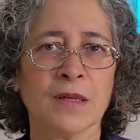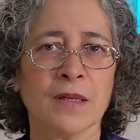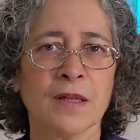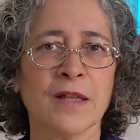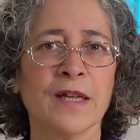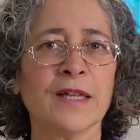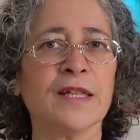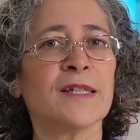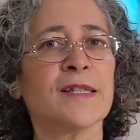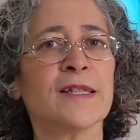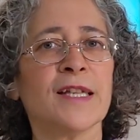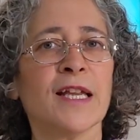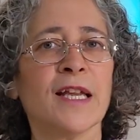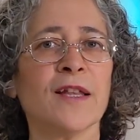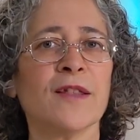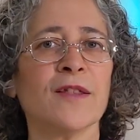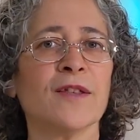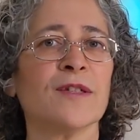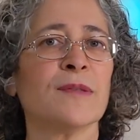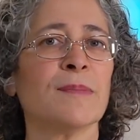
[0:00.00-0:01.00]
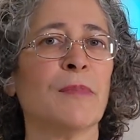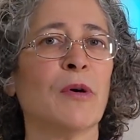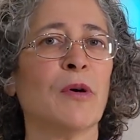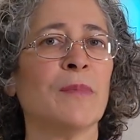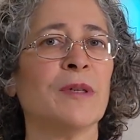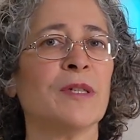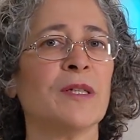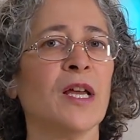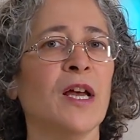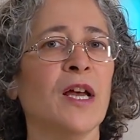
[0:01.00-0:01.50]
Let us take this
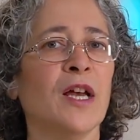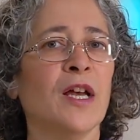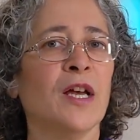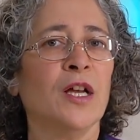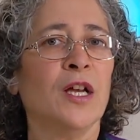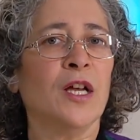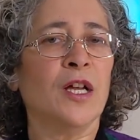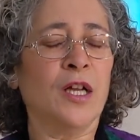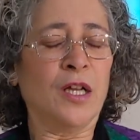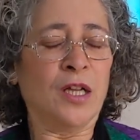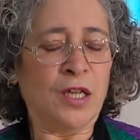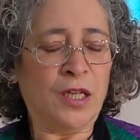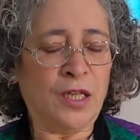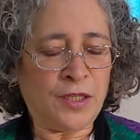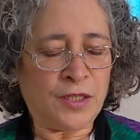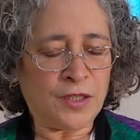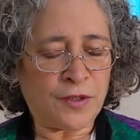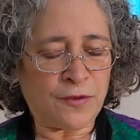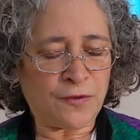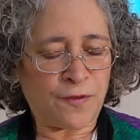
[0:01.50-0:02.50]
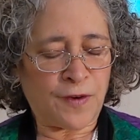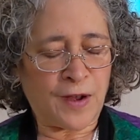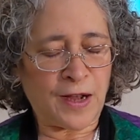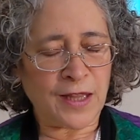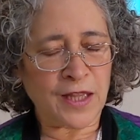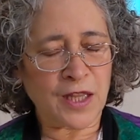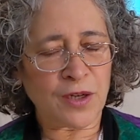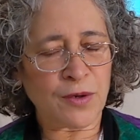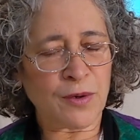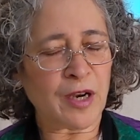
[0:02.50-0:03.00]
moment to
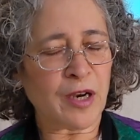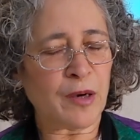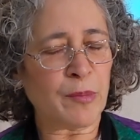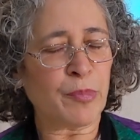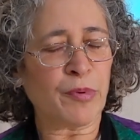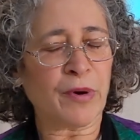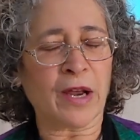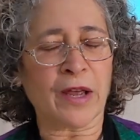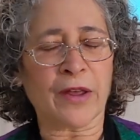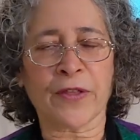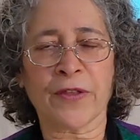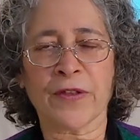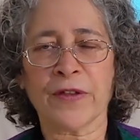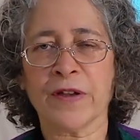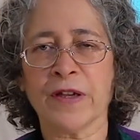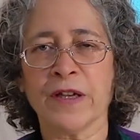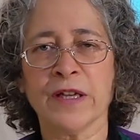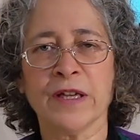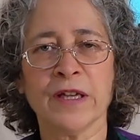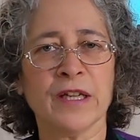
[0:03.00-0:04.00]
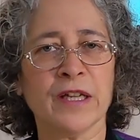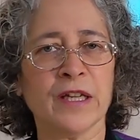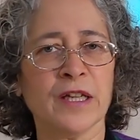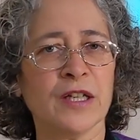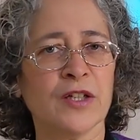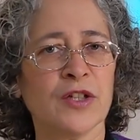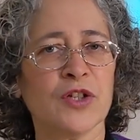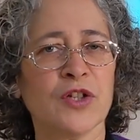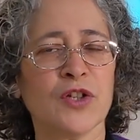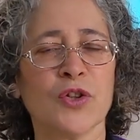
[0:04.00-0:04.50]
follow our breath
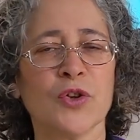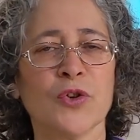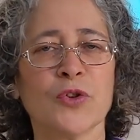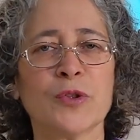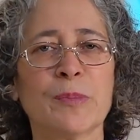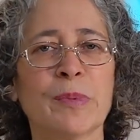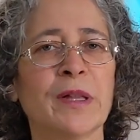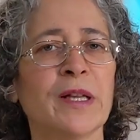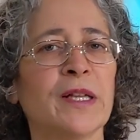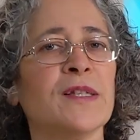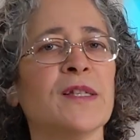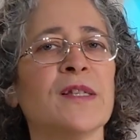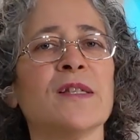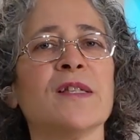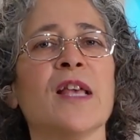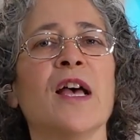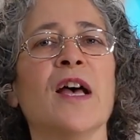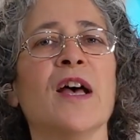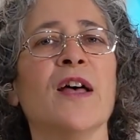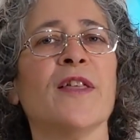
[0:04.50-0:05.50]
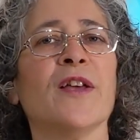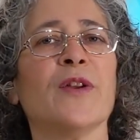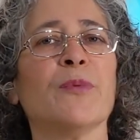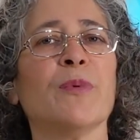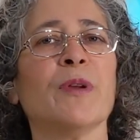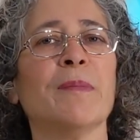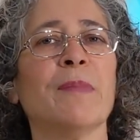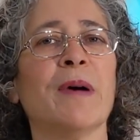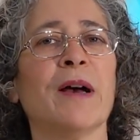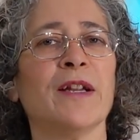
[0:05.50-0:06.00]
into those places that
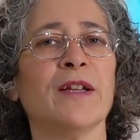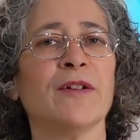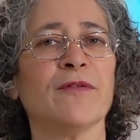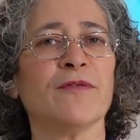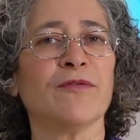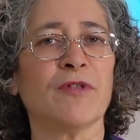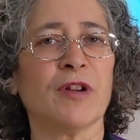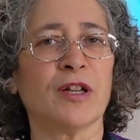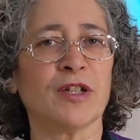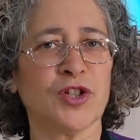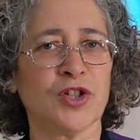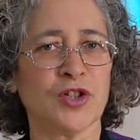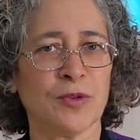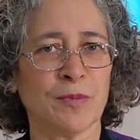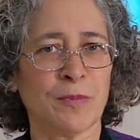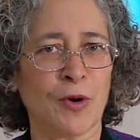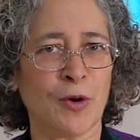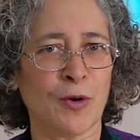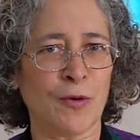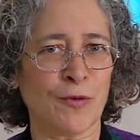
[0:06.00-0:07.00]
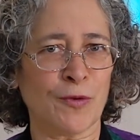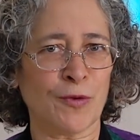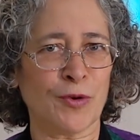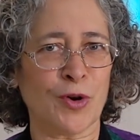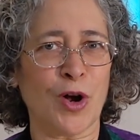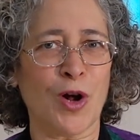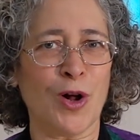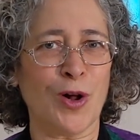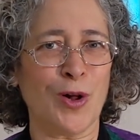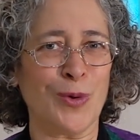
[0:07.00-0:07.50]
we might have rushed over
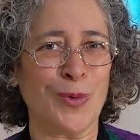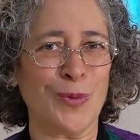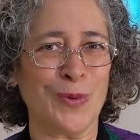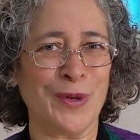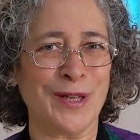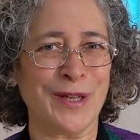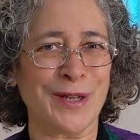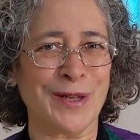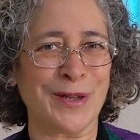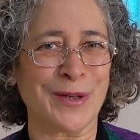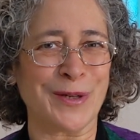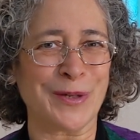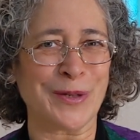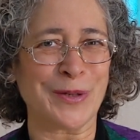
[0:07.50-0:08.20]
all week.